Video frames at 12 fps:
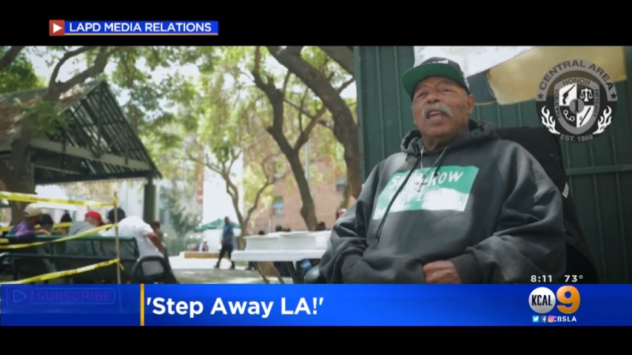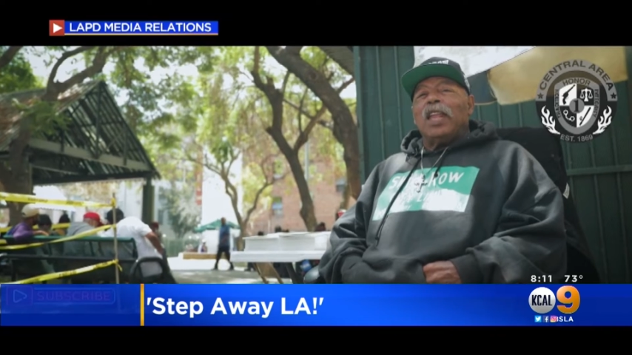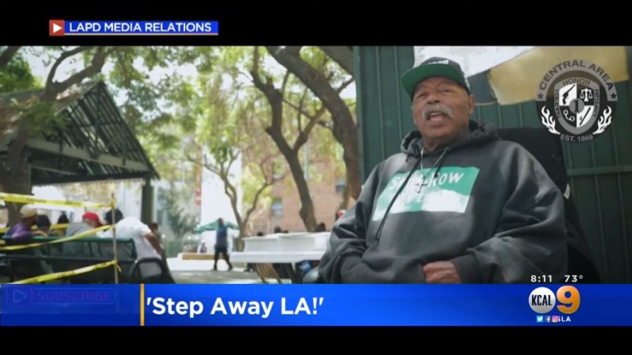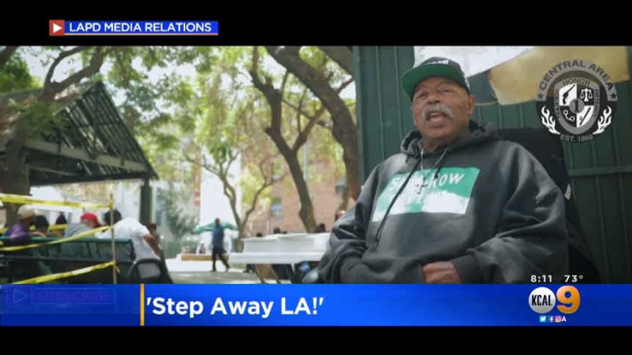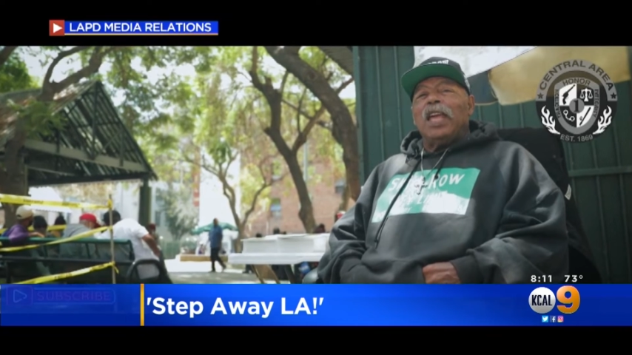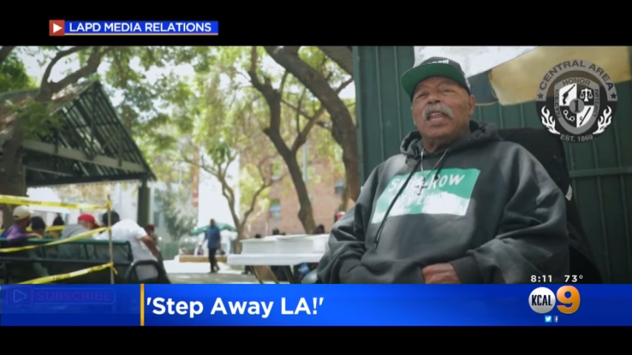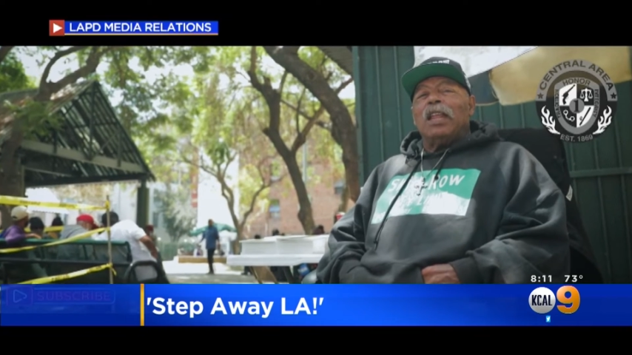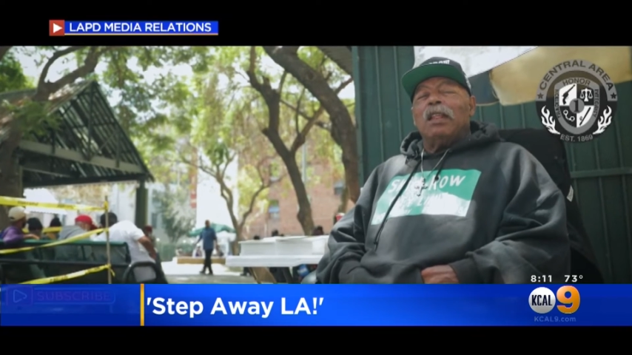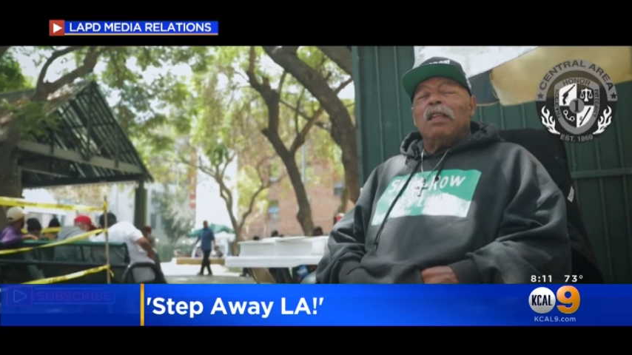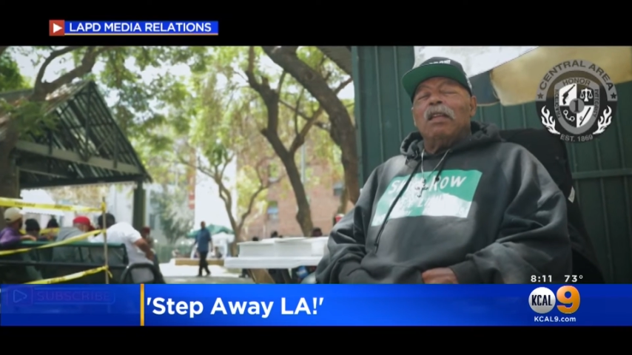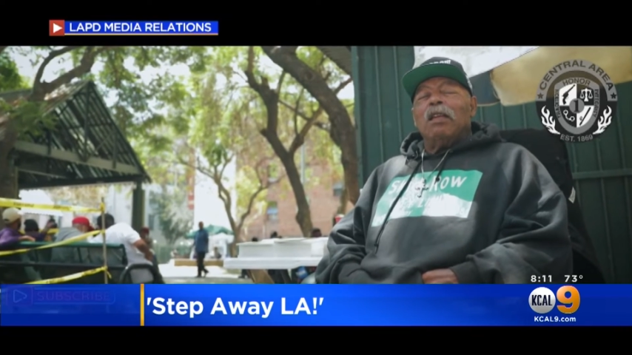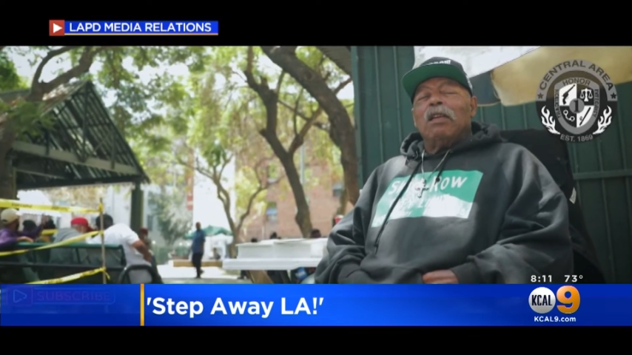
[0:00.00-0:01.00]
from turning
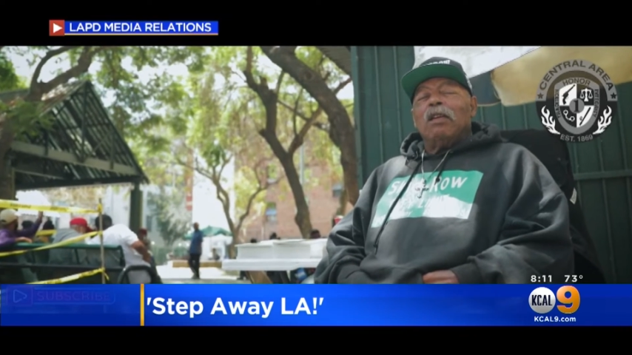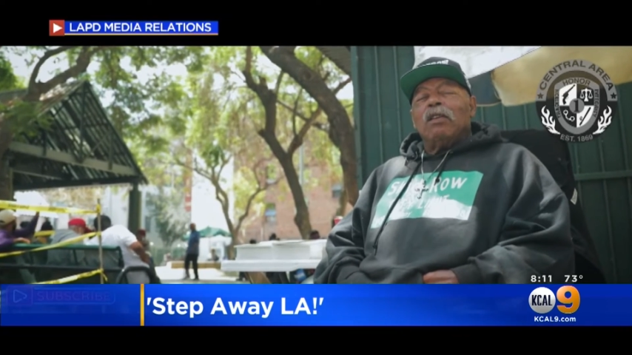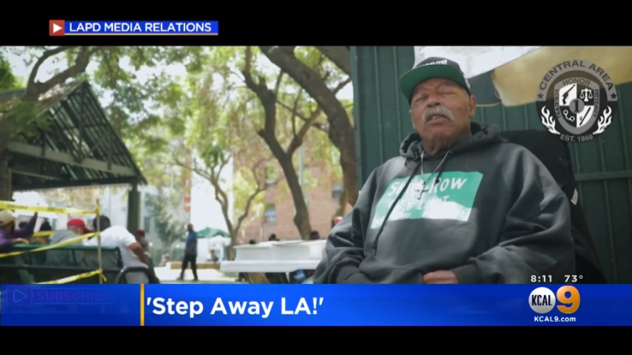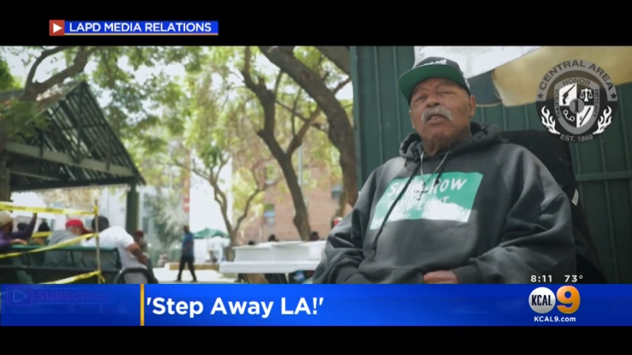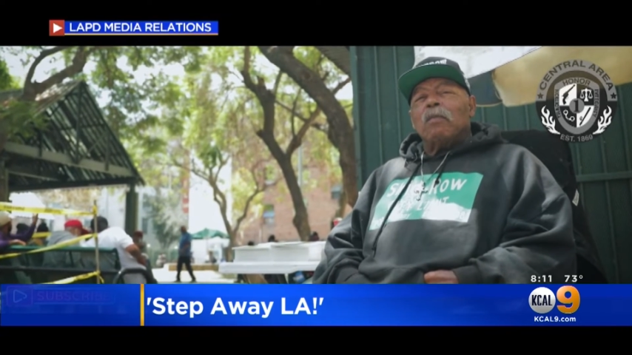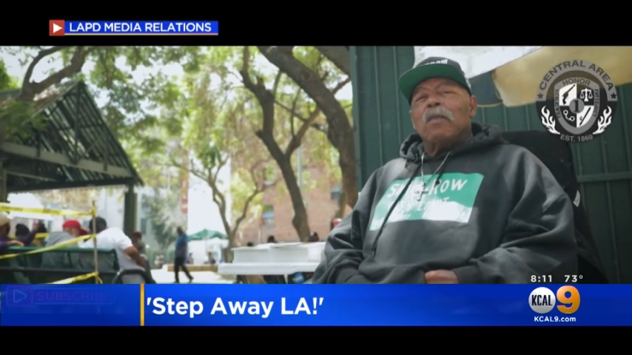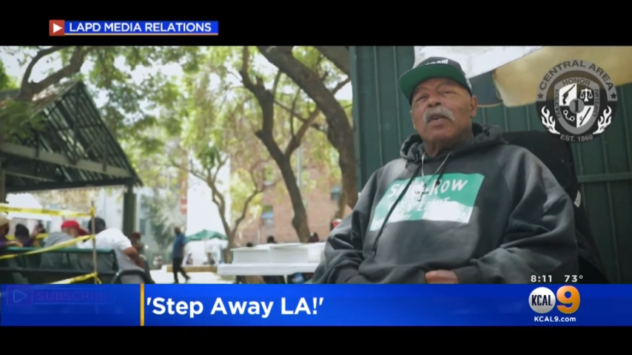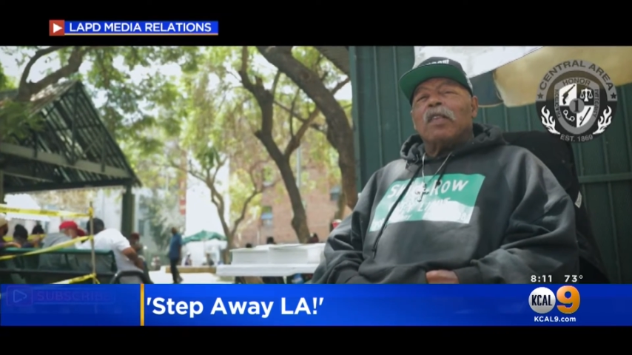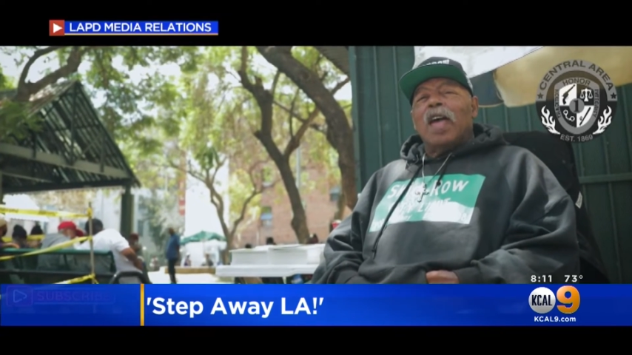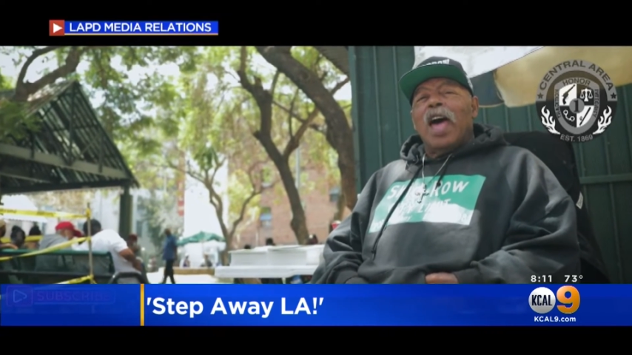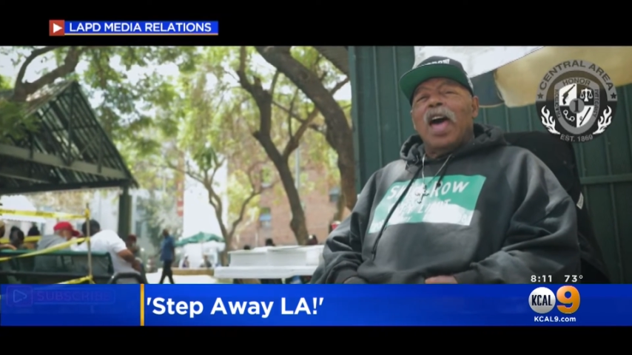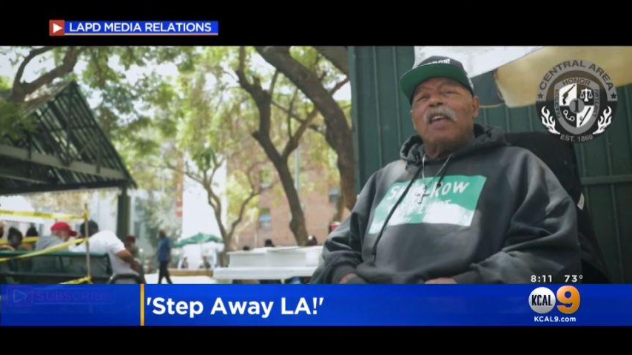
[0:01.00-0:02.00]
a verbal
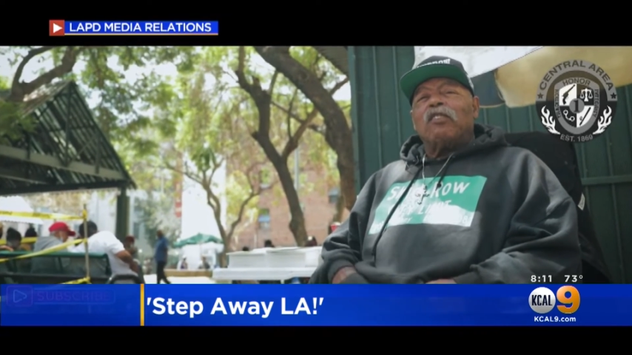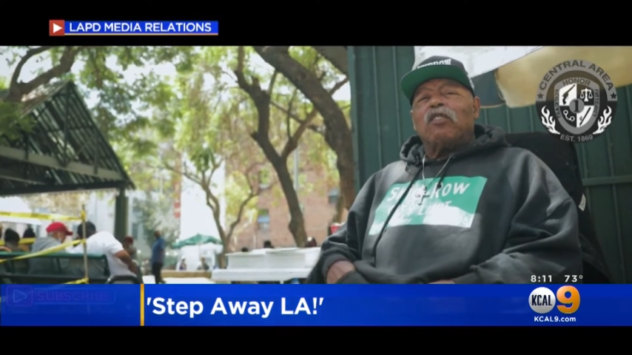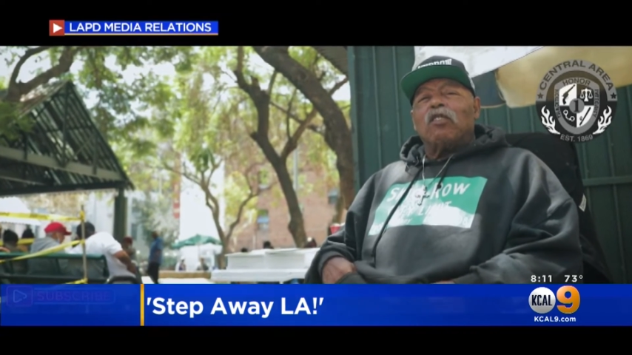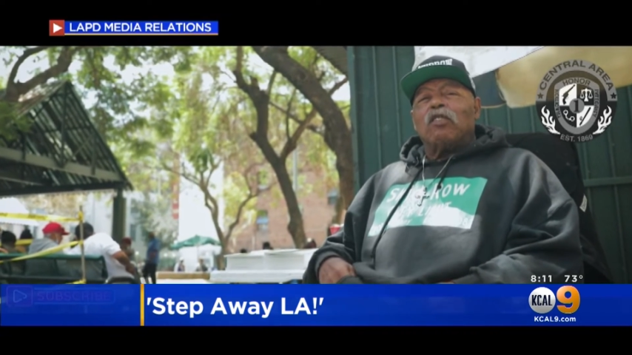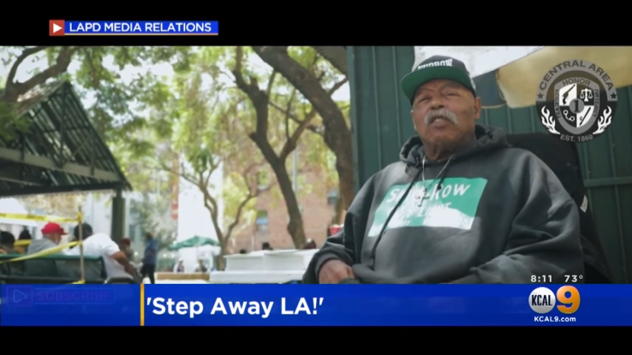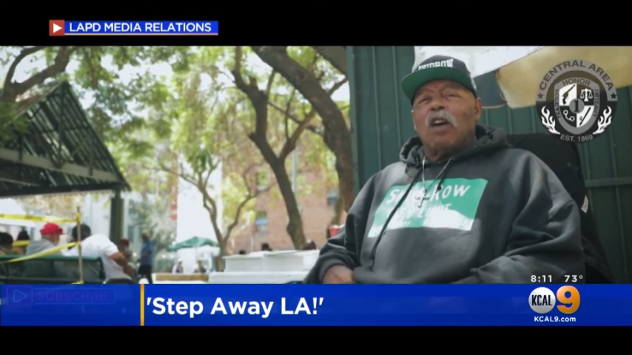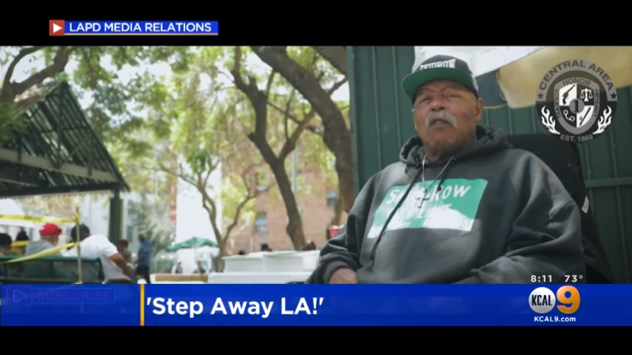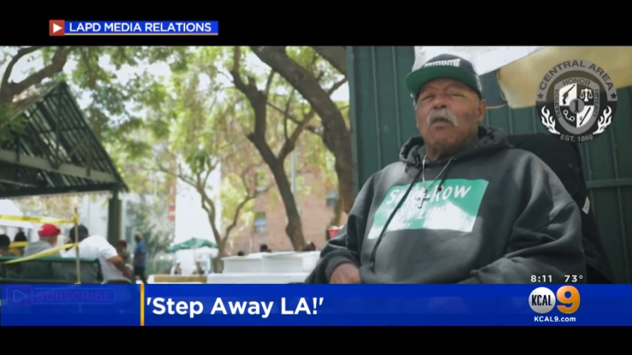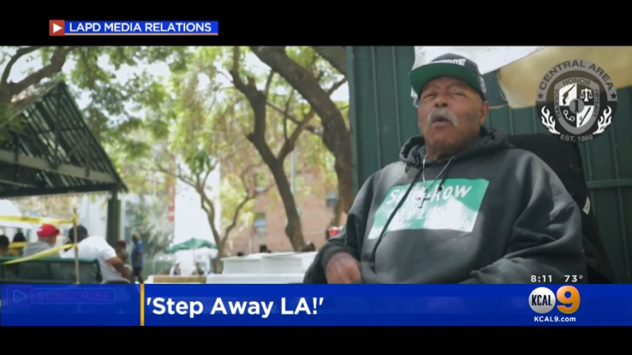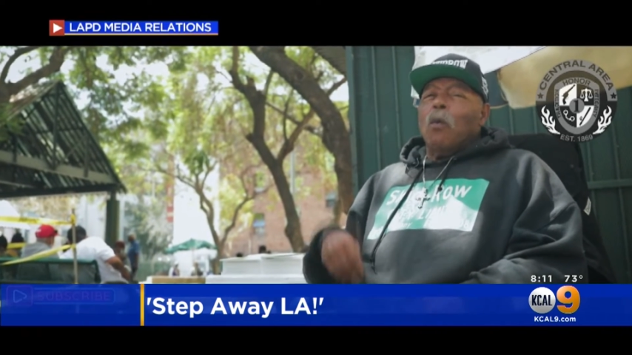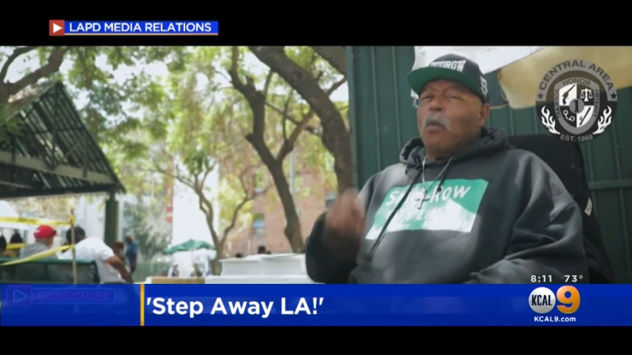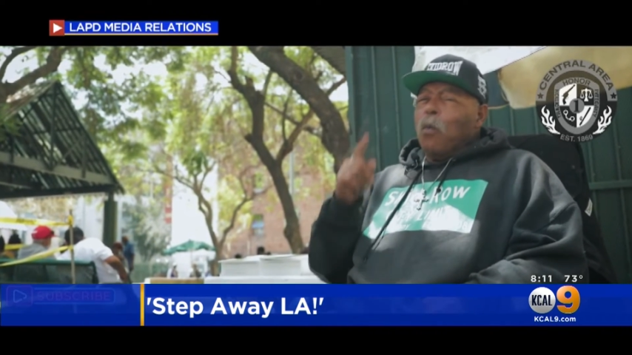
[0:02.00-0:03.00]
dispute into something
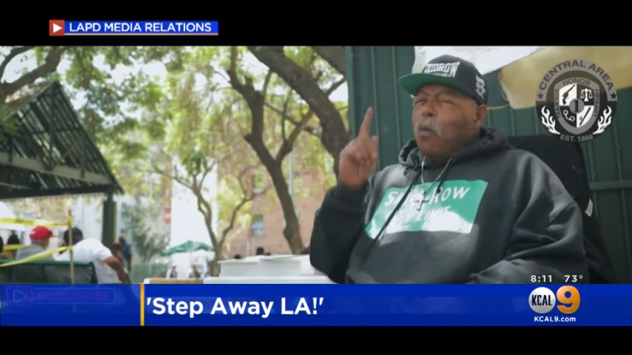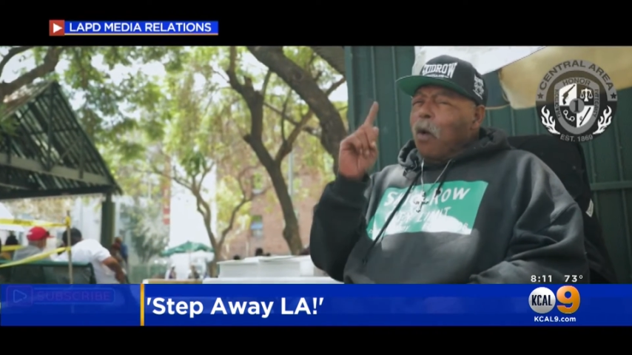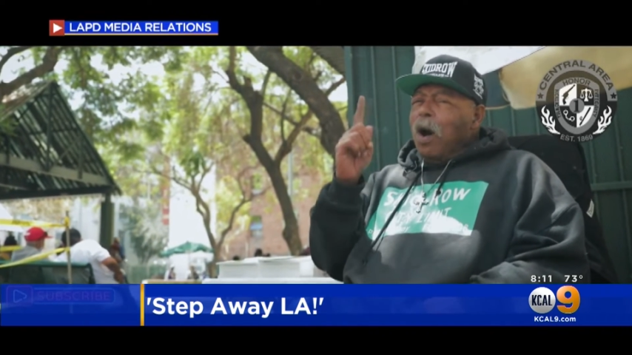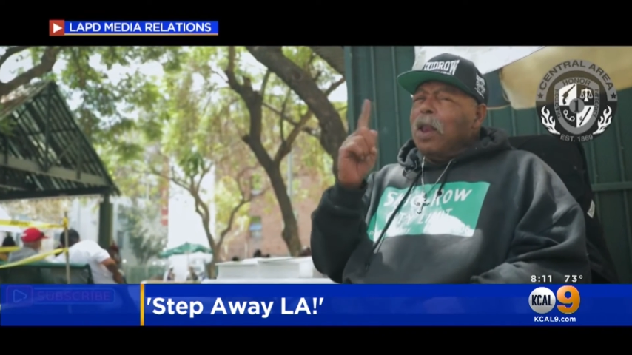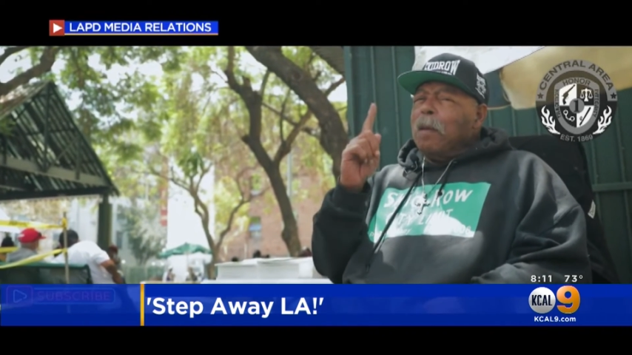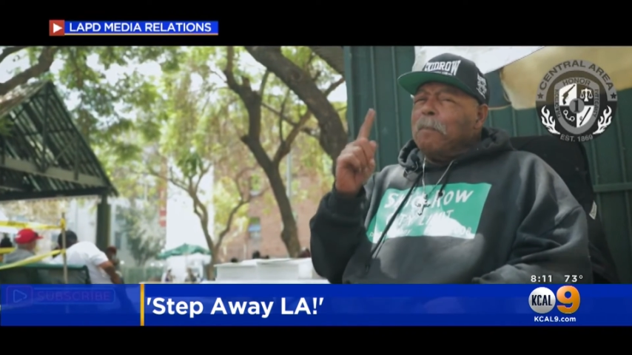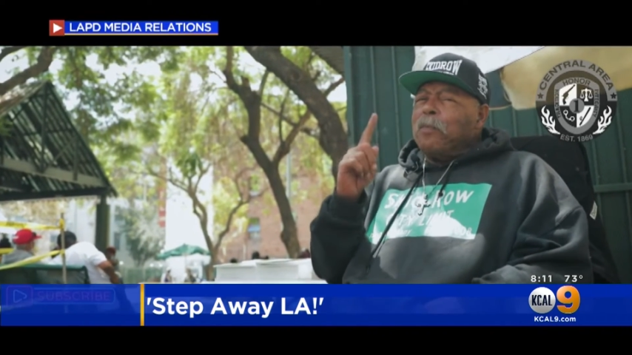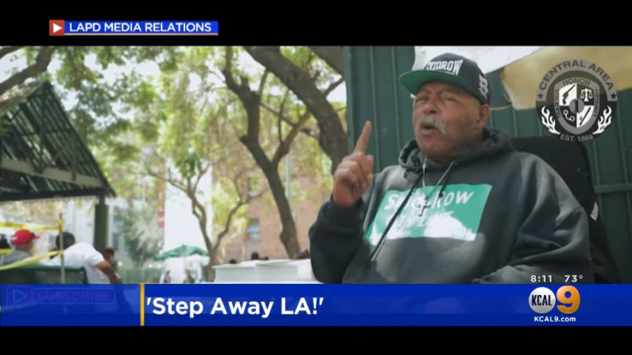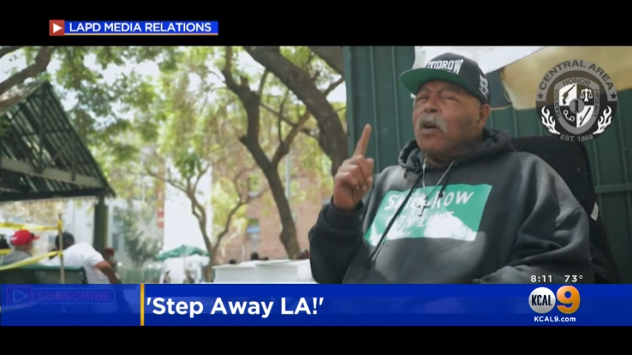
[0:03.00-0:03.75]
more violent.